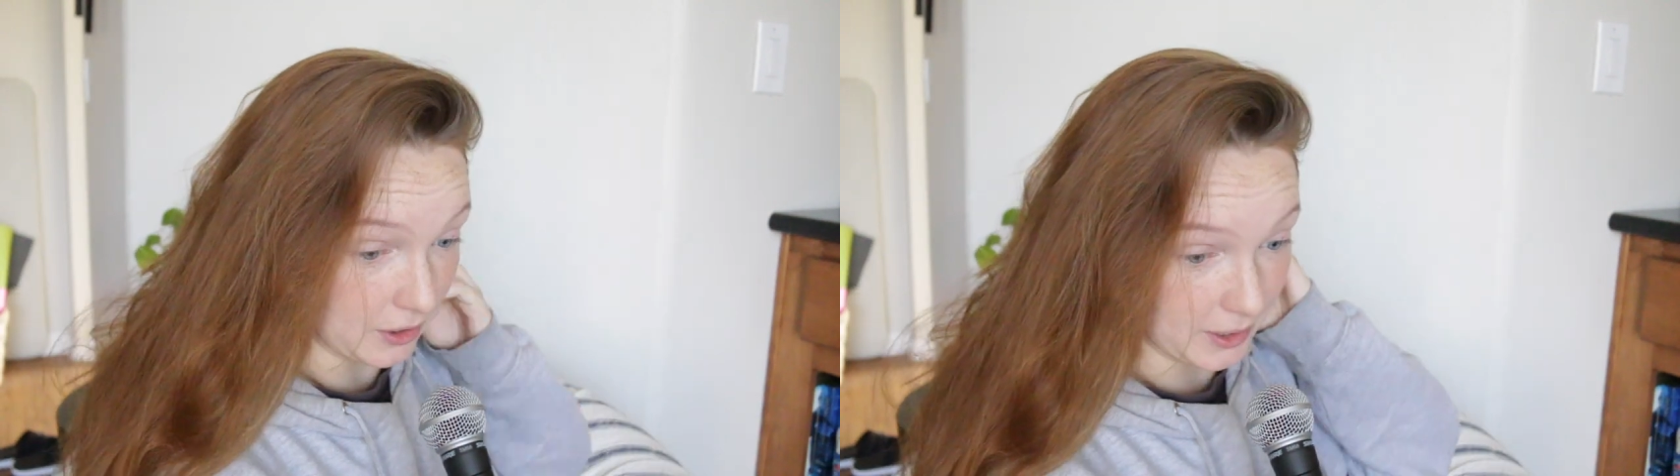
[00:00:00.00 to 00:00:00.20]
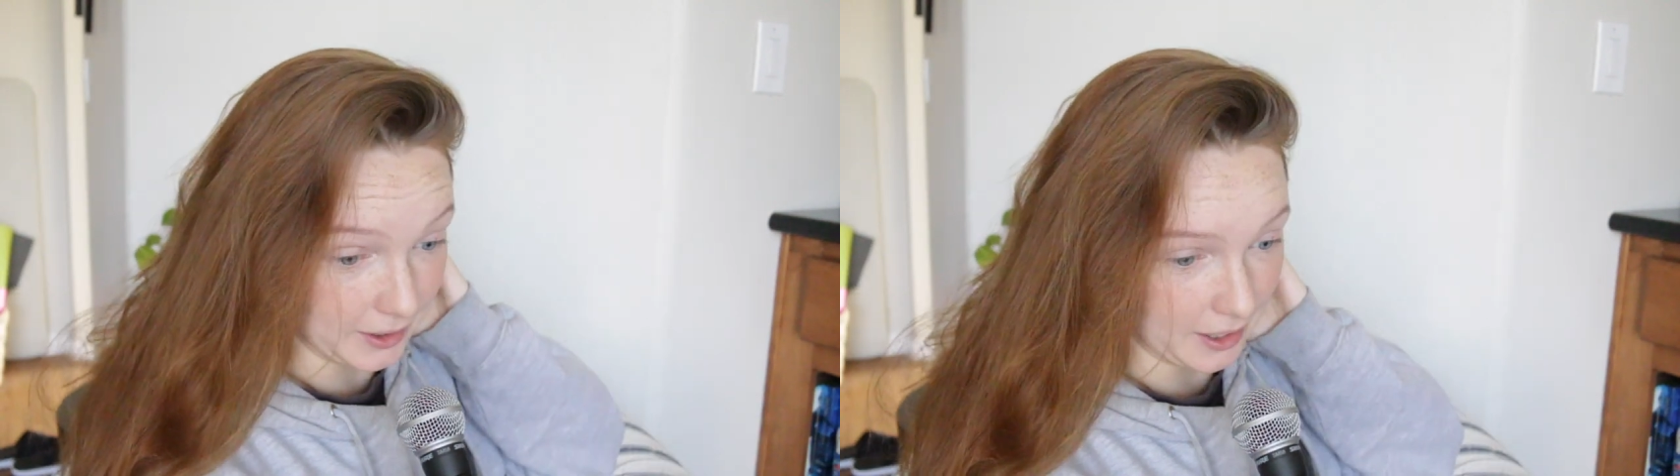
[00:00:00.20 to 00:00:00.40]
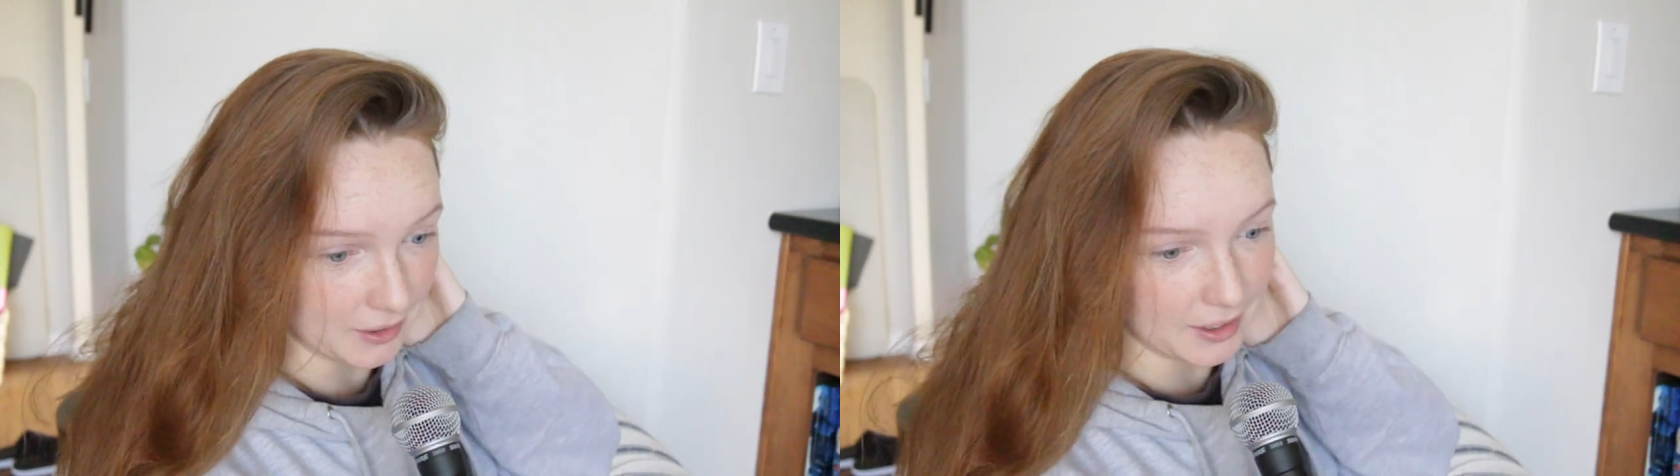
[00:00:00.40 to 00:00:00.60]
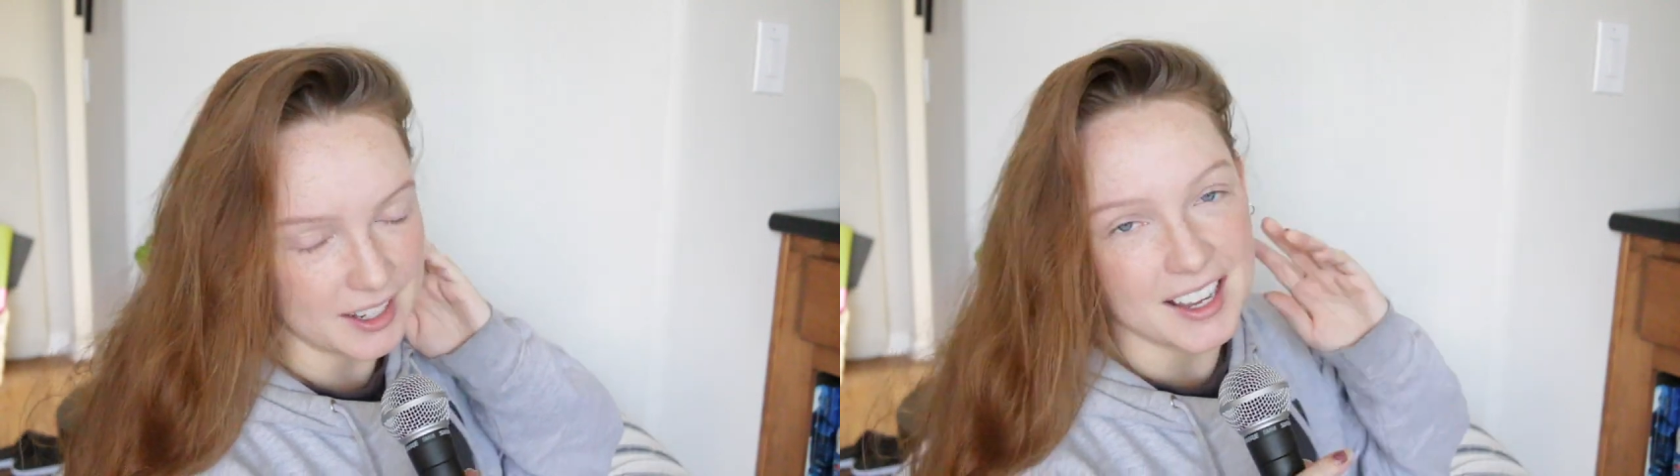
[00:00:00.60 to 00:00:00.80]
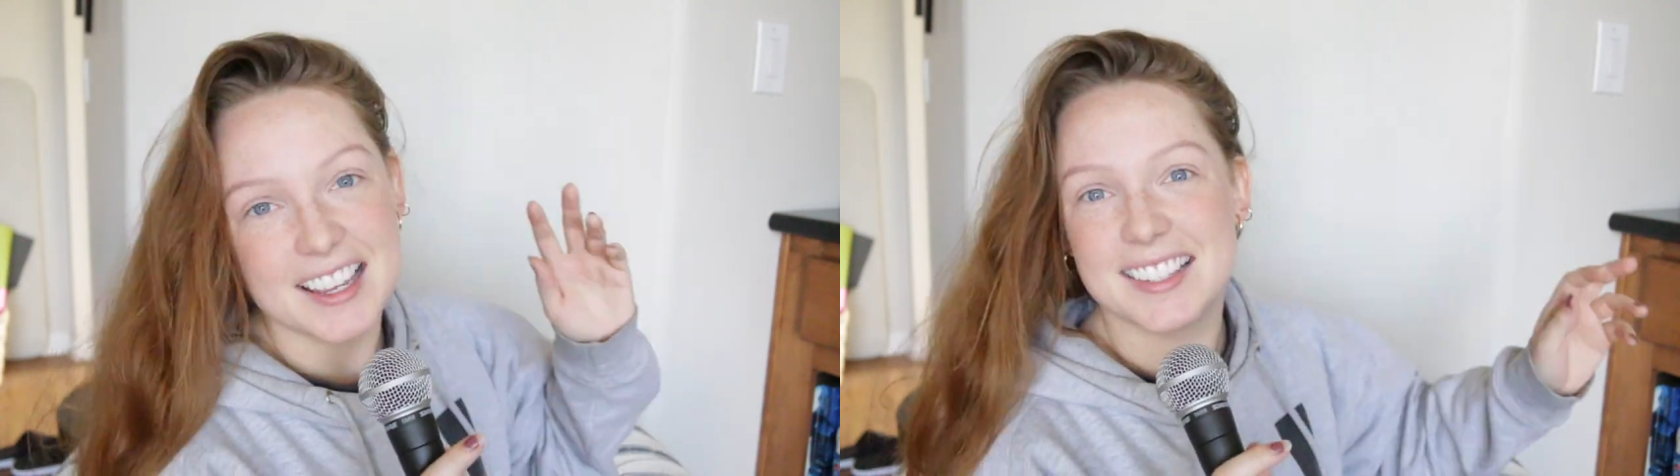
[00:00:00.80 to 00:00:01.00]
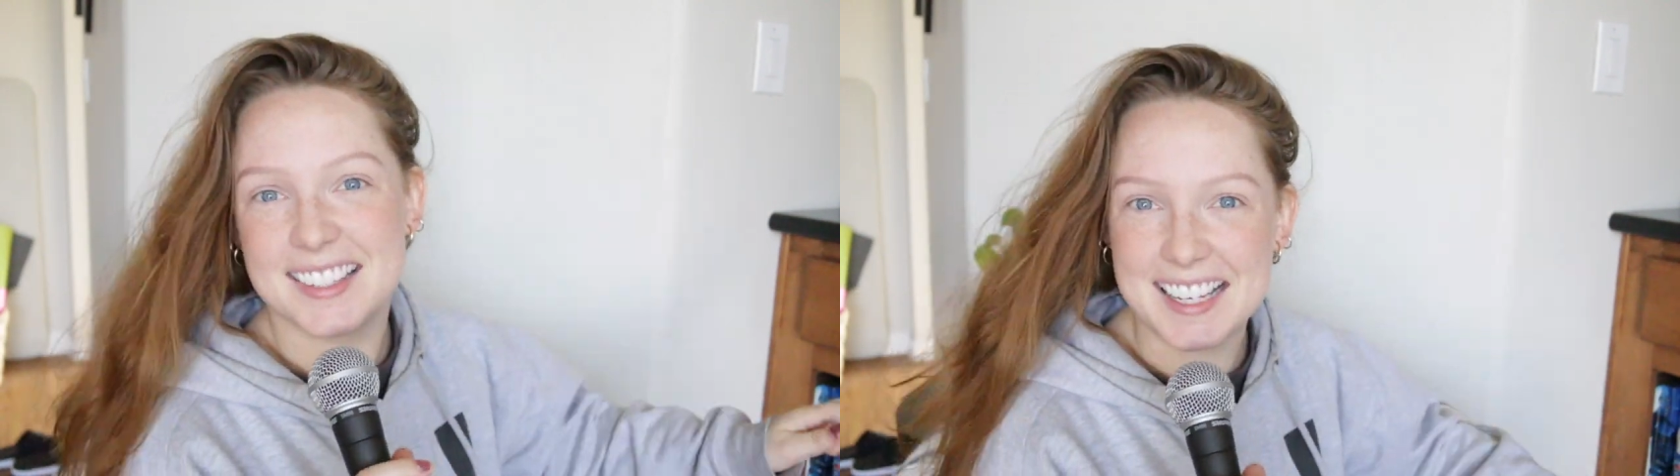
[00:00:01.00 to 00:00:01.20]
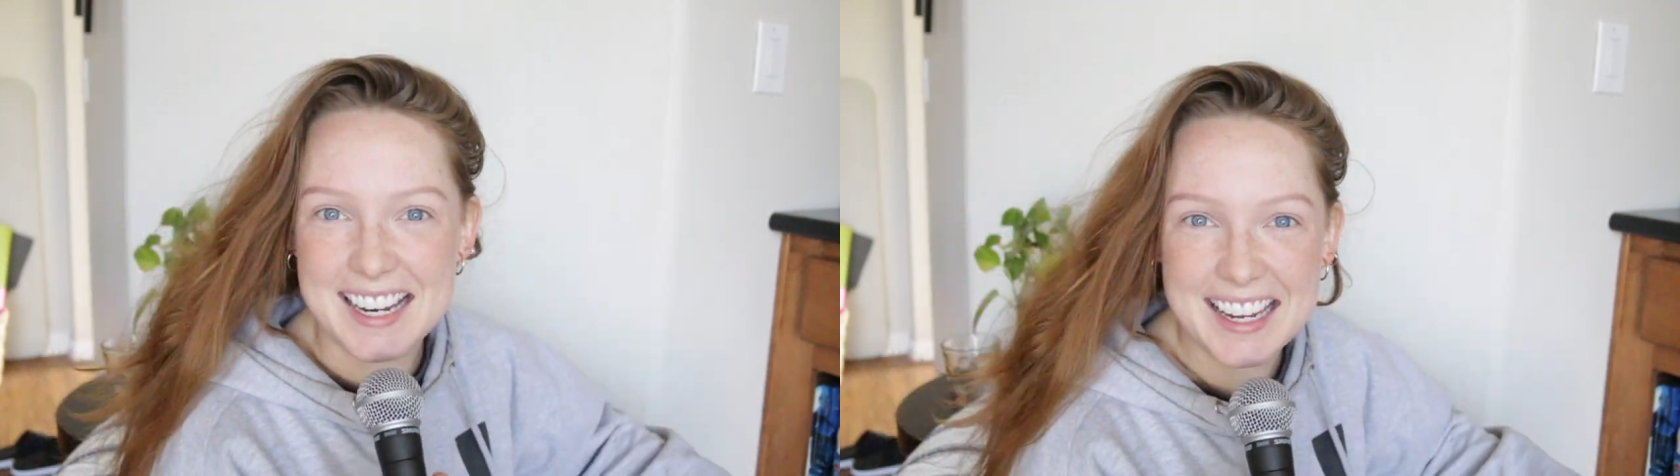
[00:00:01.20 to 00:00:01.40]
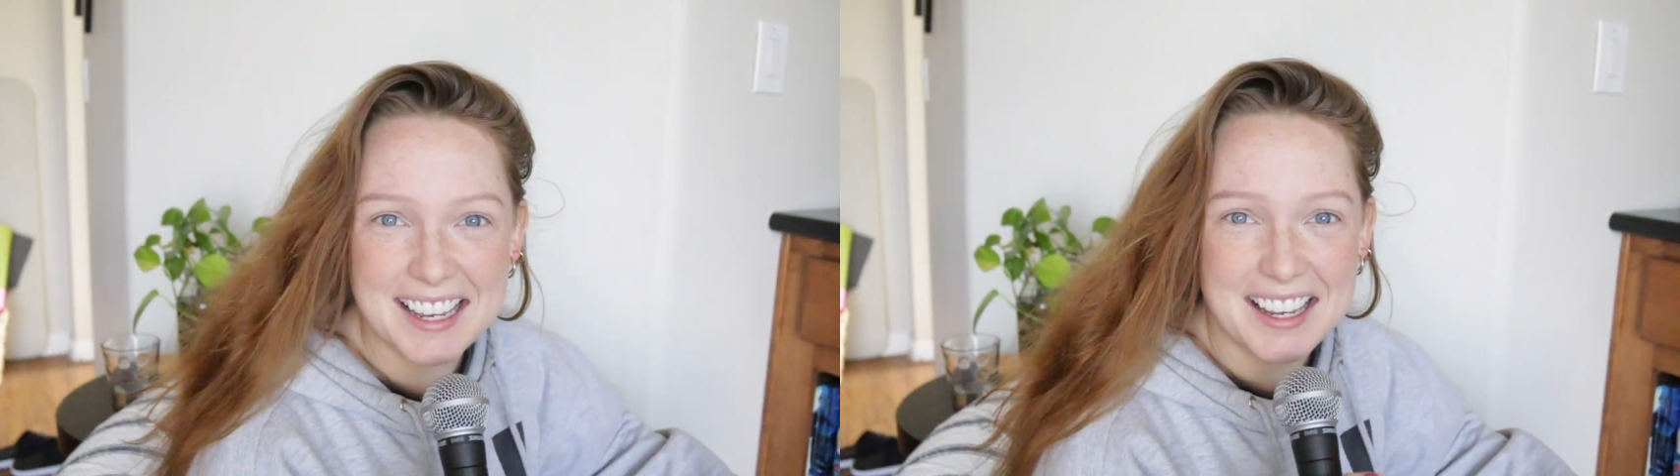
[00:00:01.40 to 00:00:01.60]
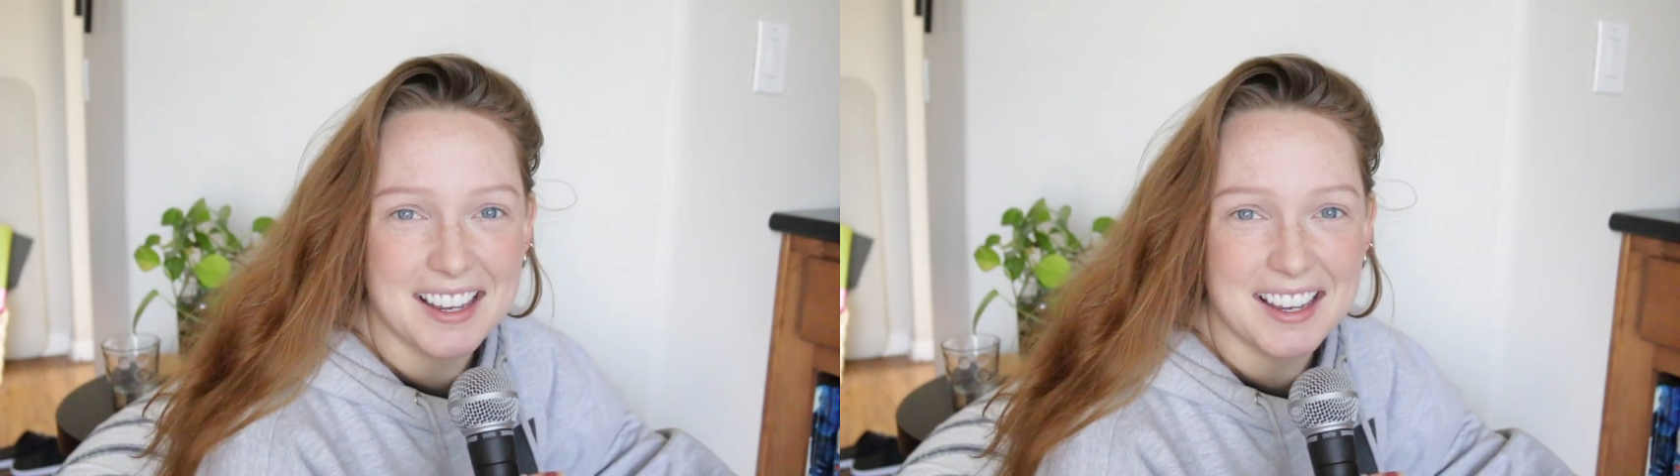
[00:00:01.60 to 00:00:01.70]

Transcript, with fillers: doing that. See?